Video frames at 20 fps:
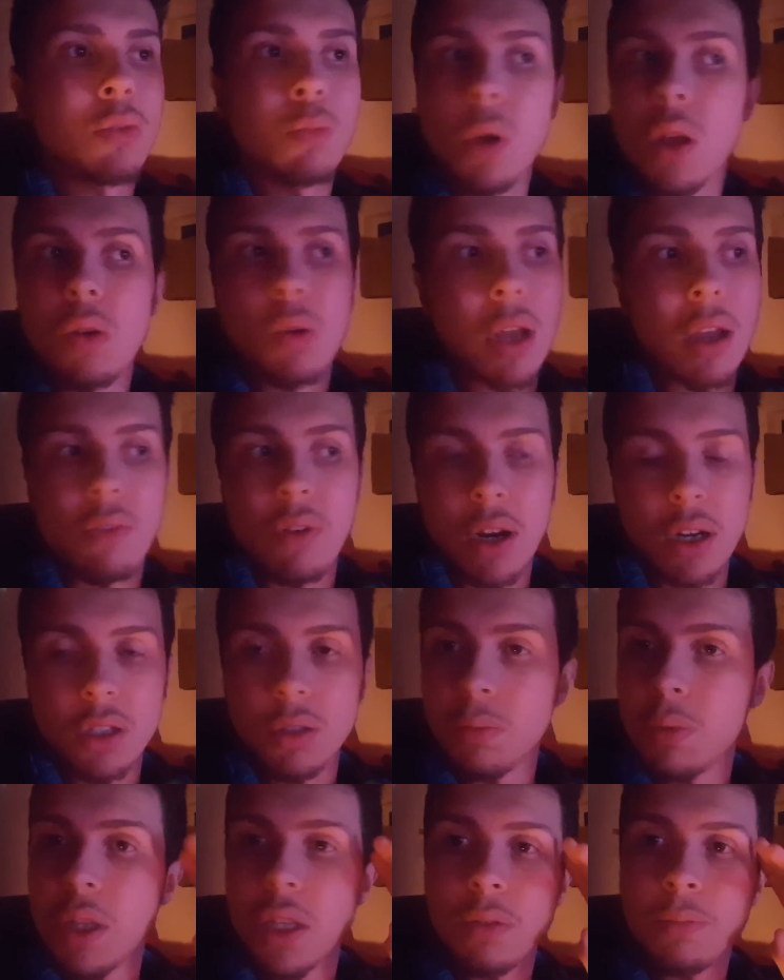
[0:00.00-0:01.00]
We all get ranked
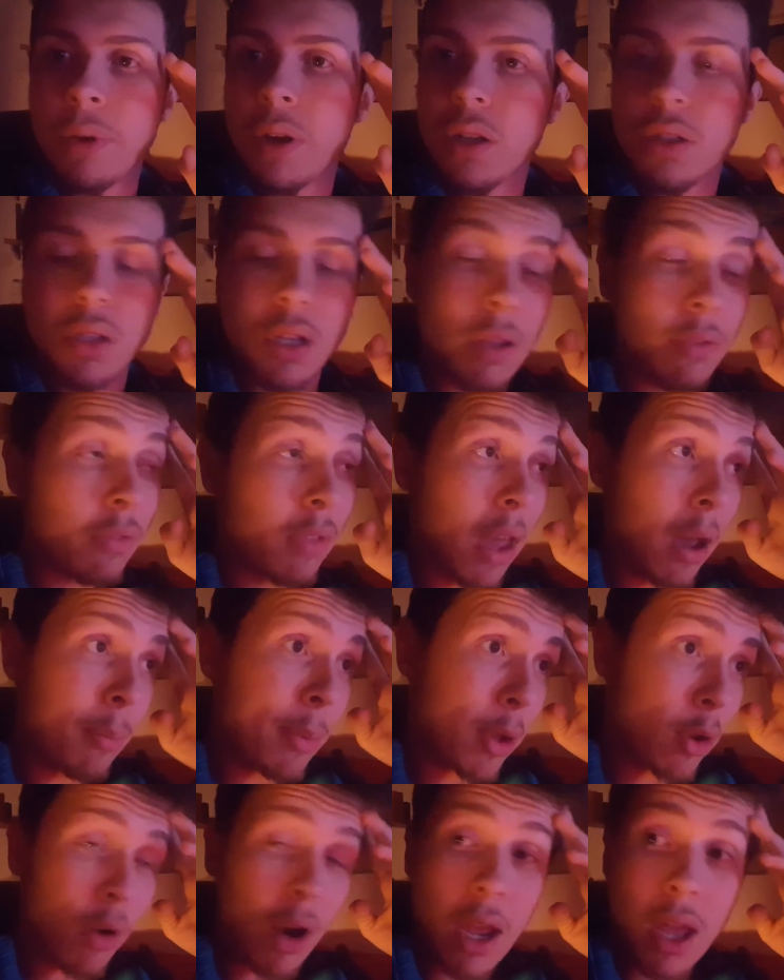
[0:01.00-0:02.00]
up this match, if that'd
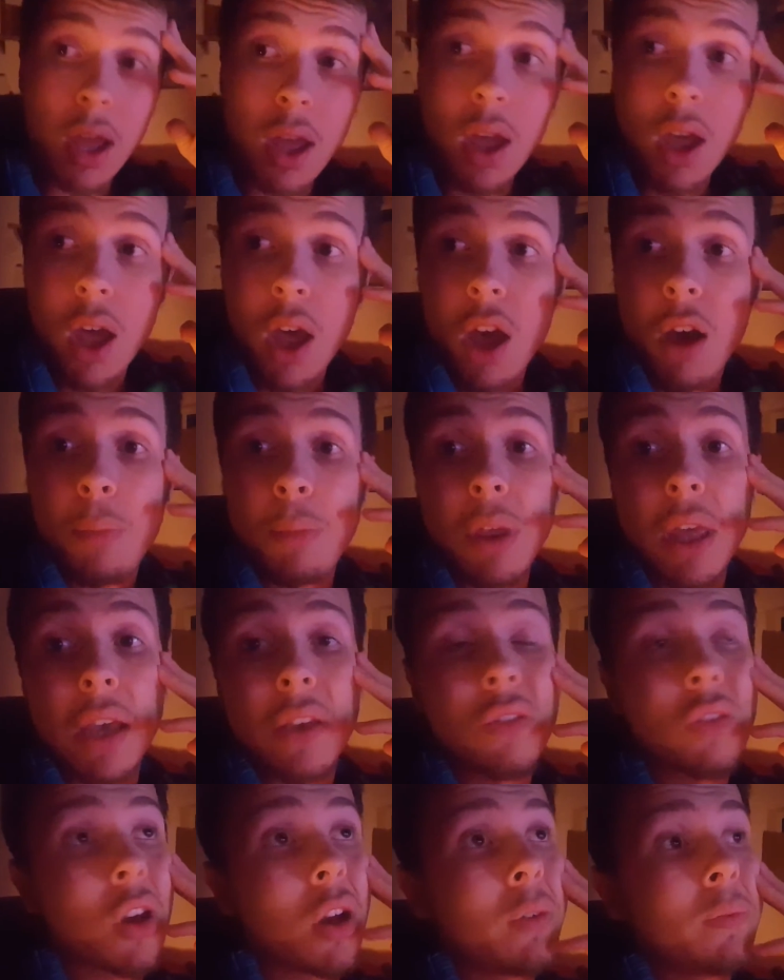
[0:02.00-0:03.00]
be great. But yeah,
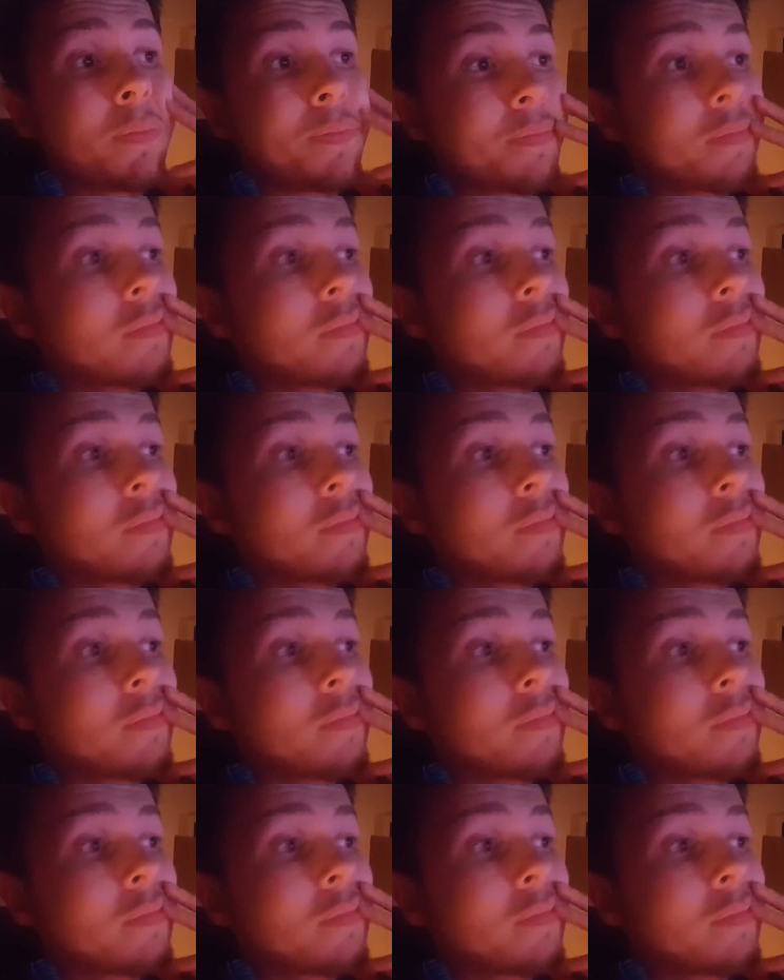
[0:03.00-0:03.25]
so